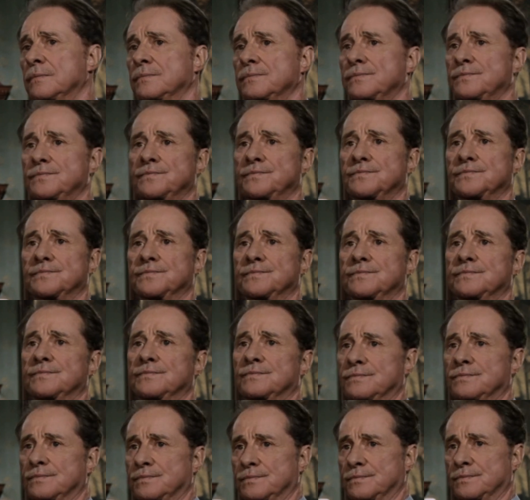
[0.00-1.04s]

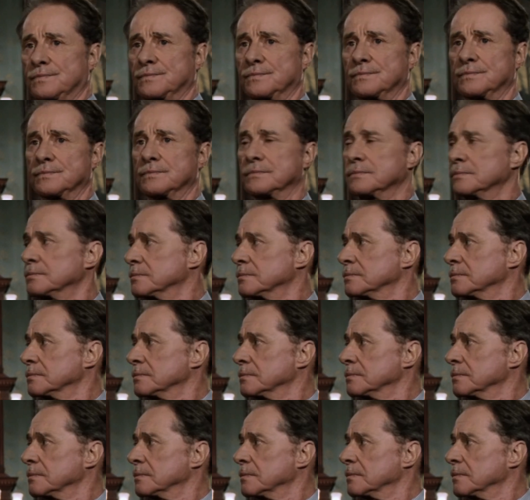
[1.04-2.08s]

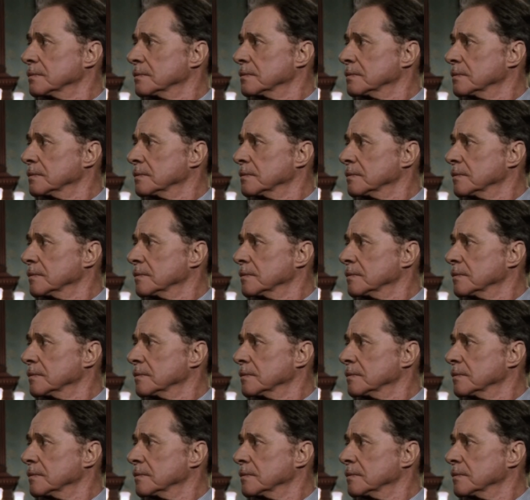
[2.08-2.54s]
(not speaking)